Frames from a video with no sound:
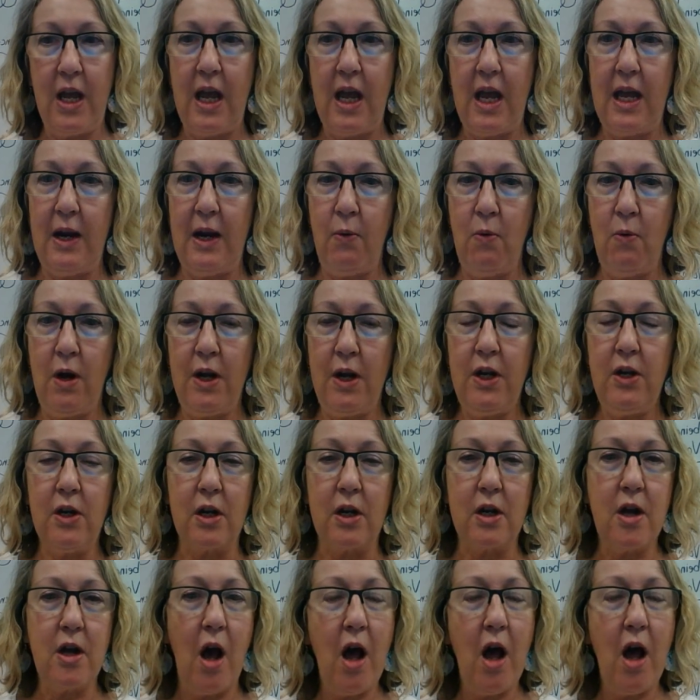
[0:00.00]
And I want you
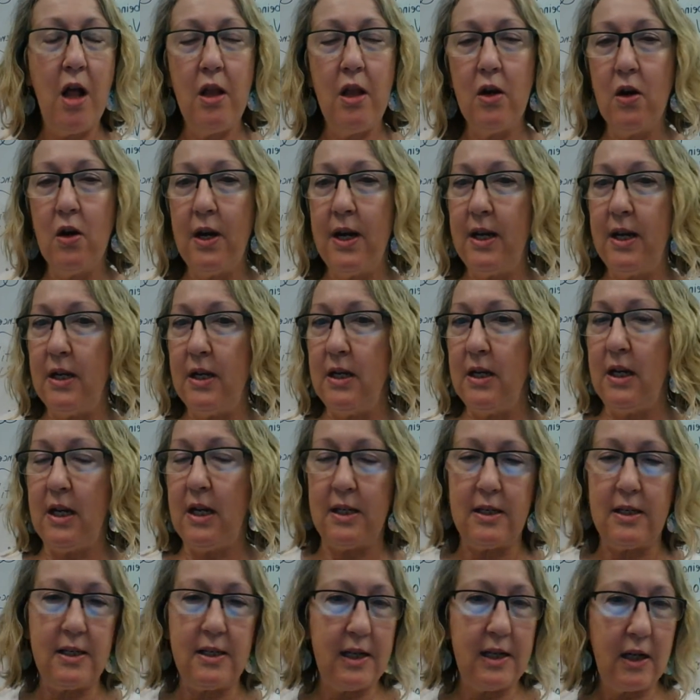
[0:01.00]
to color it
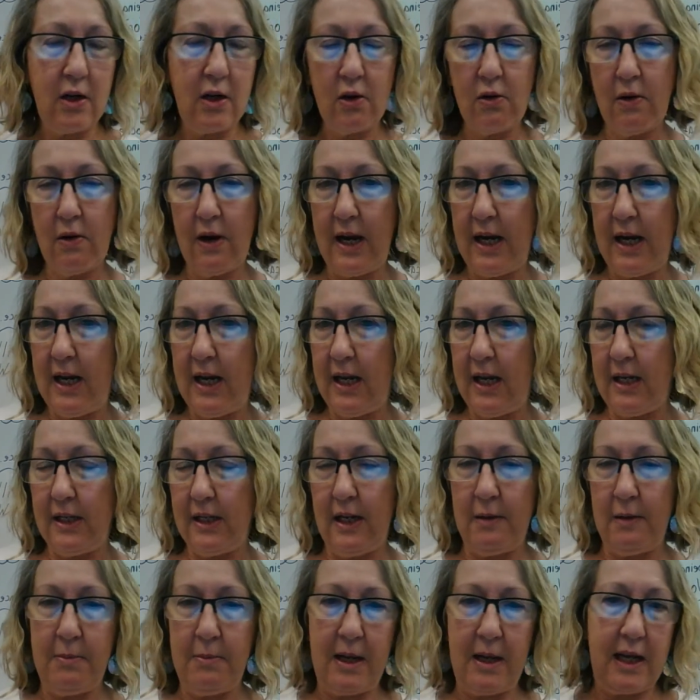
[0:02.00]
and decorate it
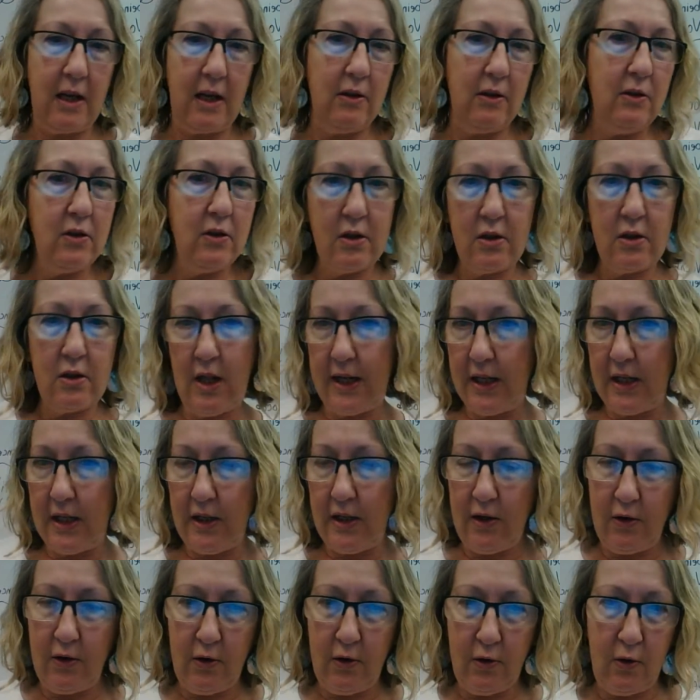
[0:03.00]
and make it look like
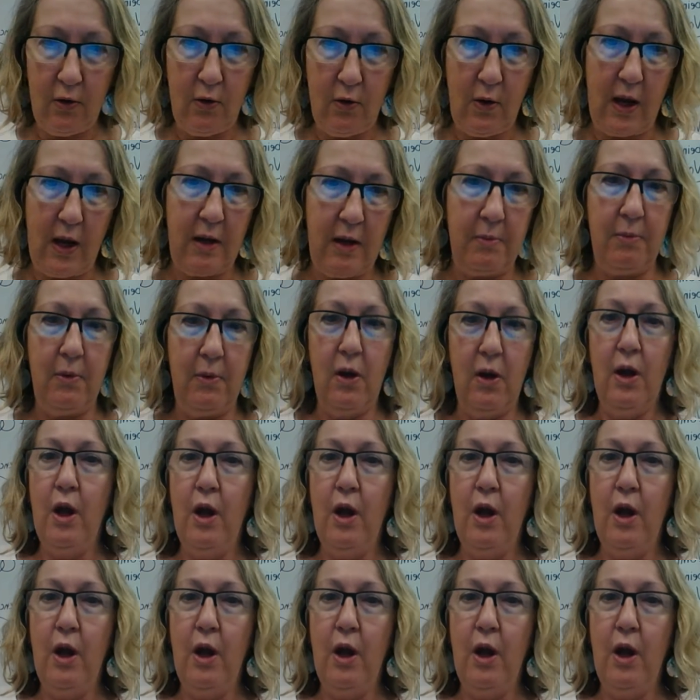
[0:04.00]
you and